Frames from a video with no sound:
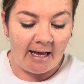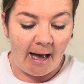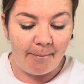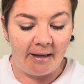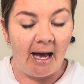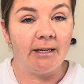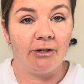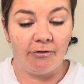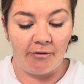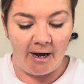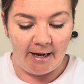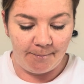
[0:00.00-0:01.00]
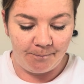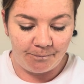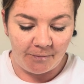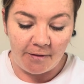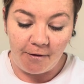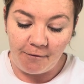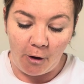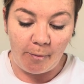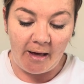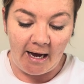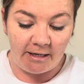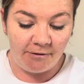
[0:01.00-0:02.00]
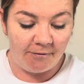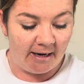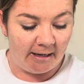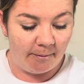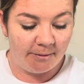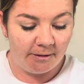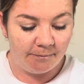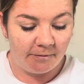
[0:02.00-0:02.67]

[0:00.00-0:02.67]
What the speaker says: and began to cry. The phobia had developed.